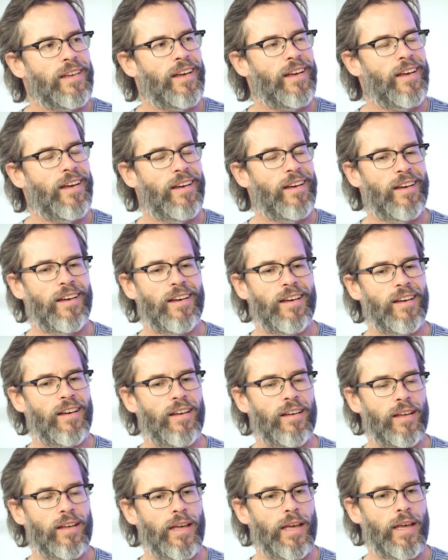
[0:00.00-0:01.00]

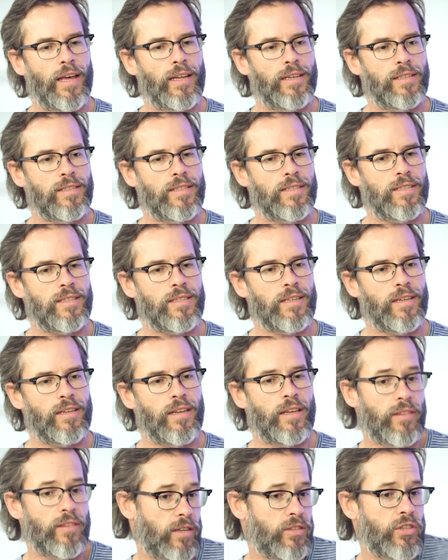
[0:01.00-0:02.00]
Uh, and,
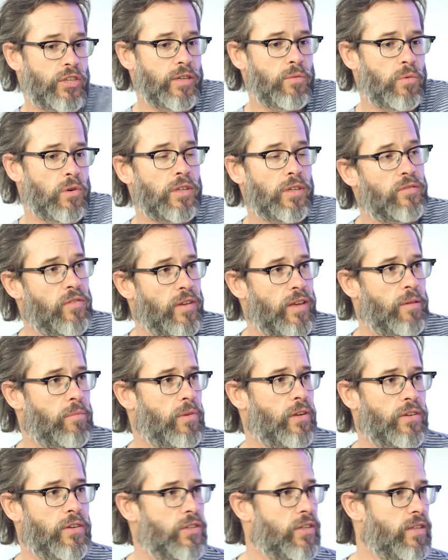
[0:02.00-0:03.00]
and and she works for
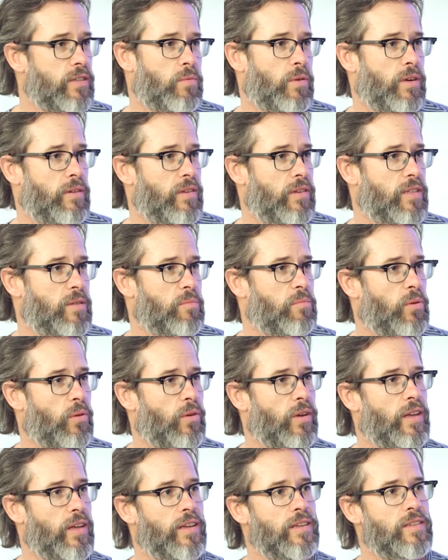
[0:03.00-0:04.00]
him. You know, she's one of his
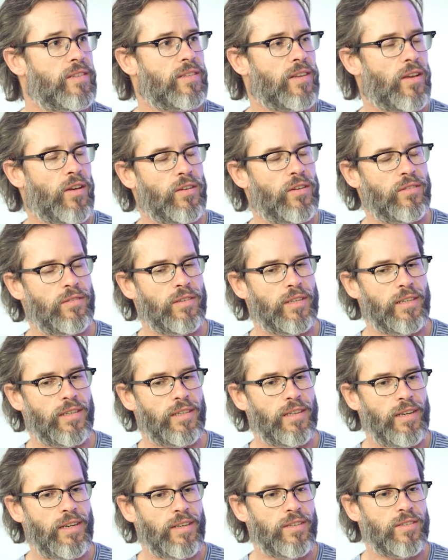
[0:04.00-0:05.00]
employees. So
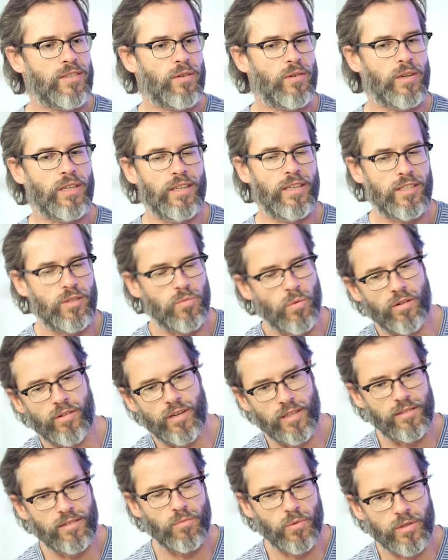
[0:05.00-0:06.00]
uh, so at least we're
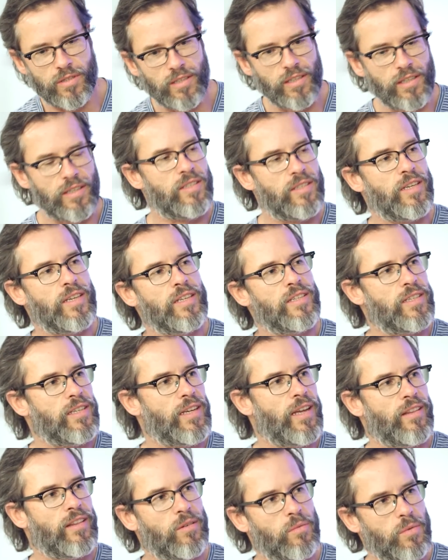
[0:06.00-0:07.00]
in we're still in scenes
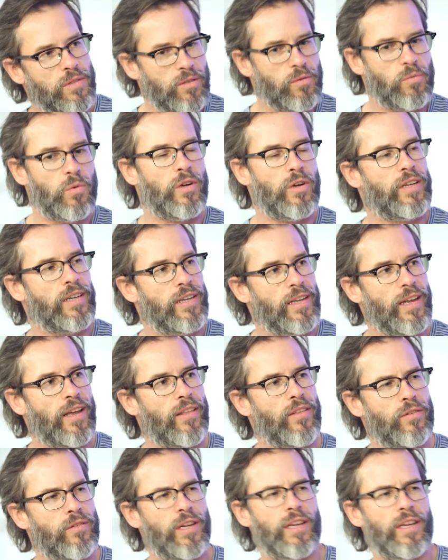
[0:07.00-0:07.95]
together and we're still working together.